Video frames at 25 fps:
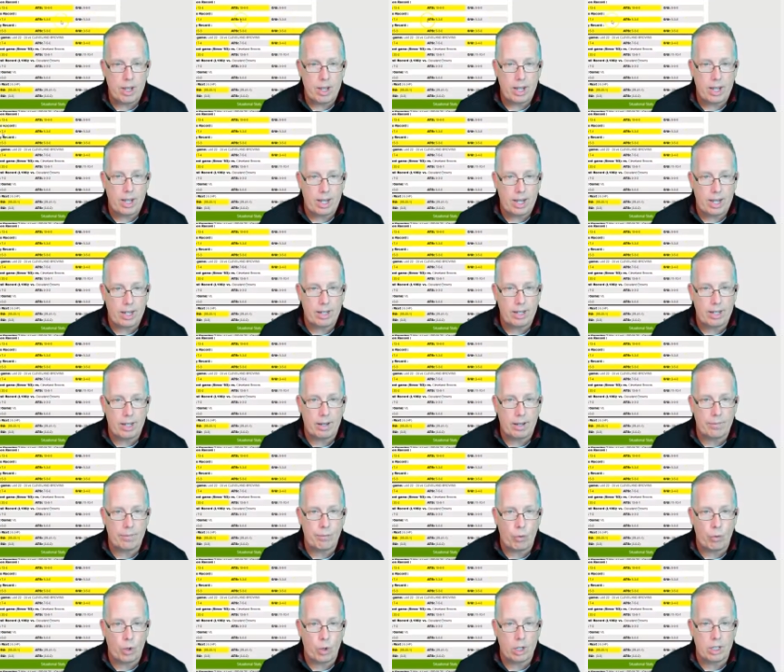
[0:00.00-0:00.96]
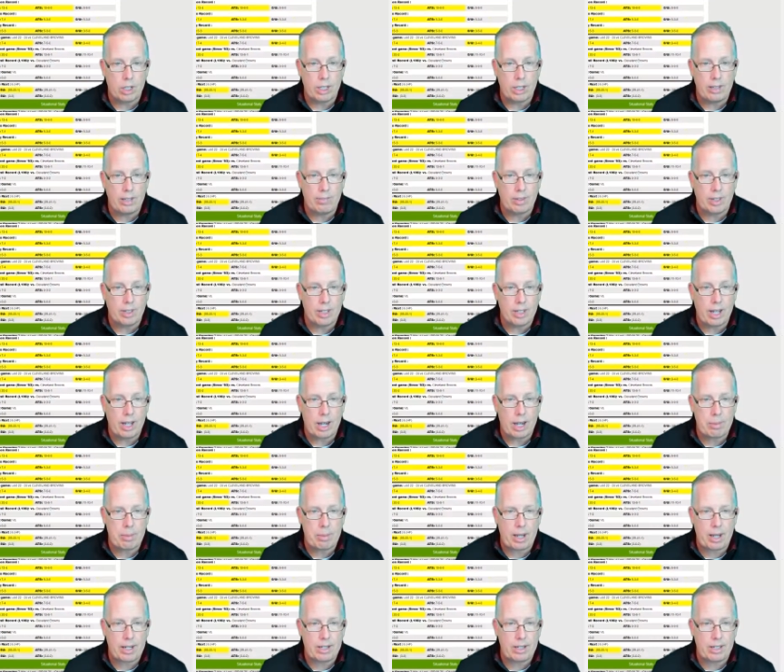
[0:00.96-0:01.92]
and uh, for Cleveland, not a
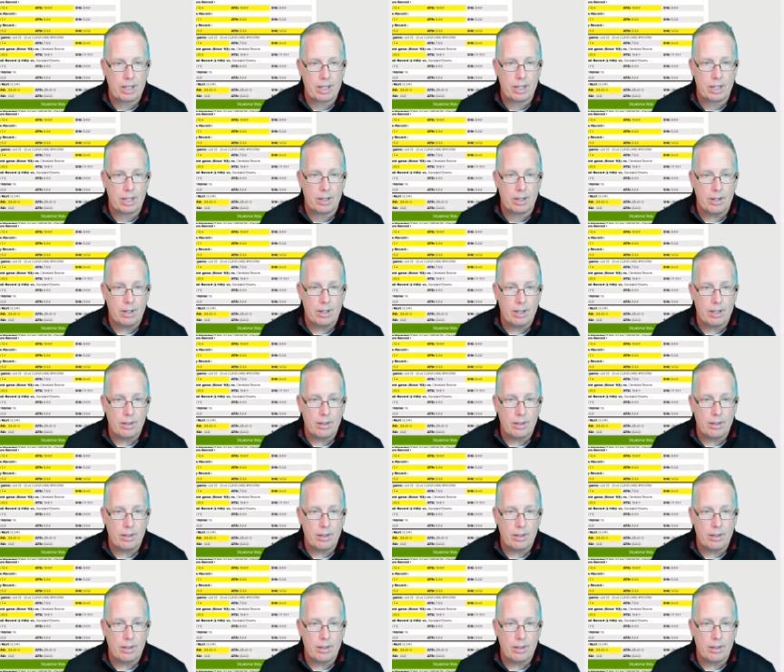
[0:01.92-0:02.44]
bad year.